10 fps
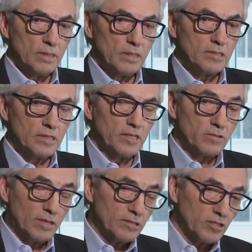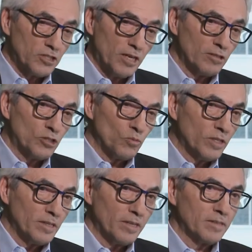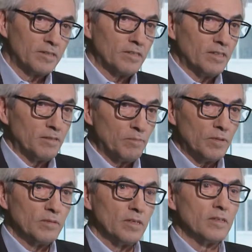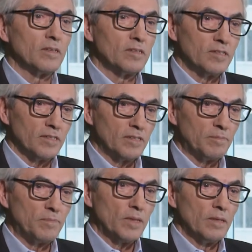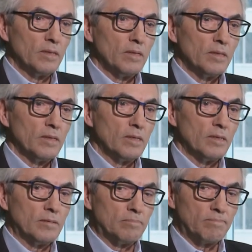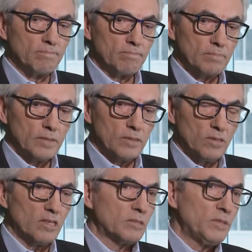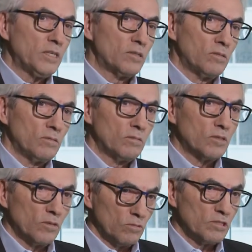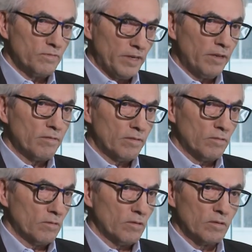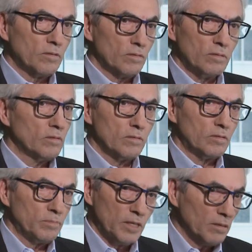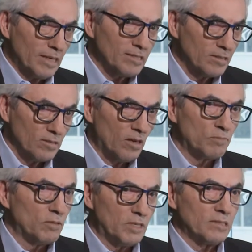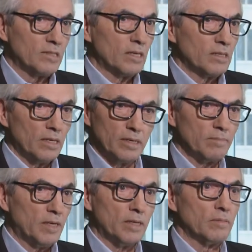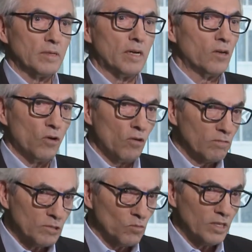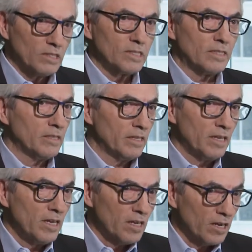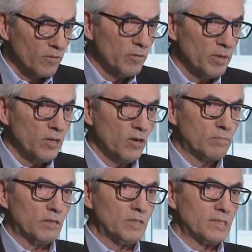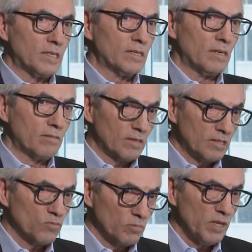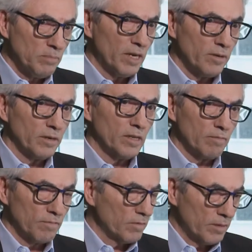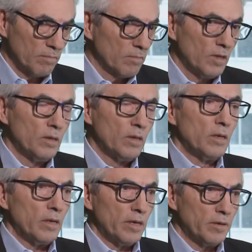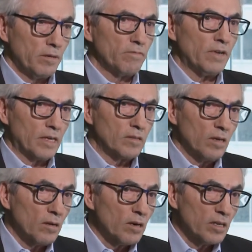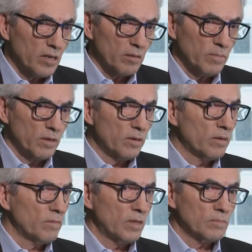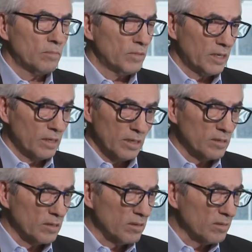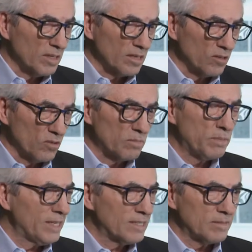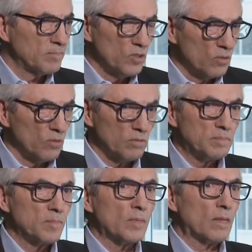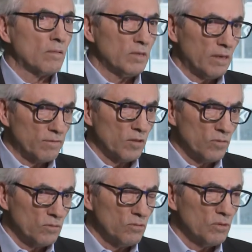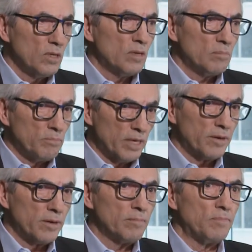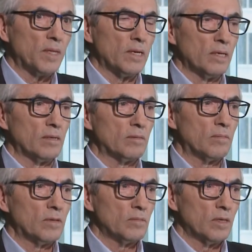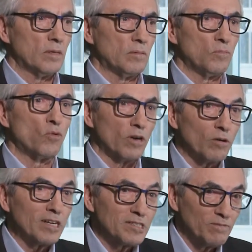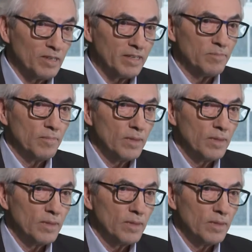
it's an interesting challenge, one that didn't um, cause me to, to lose faith or to be less optimistic. I, I, I, always was, and I, I remain optimistic that things will be better, and, and, and in fact, they are getting better. But are, at a good pace? No. We have to do better, uh, uh, more aggressively.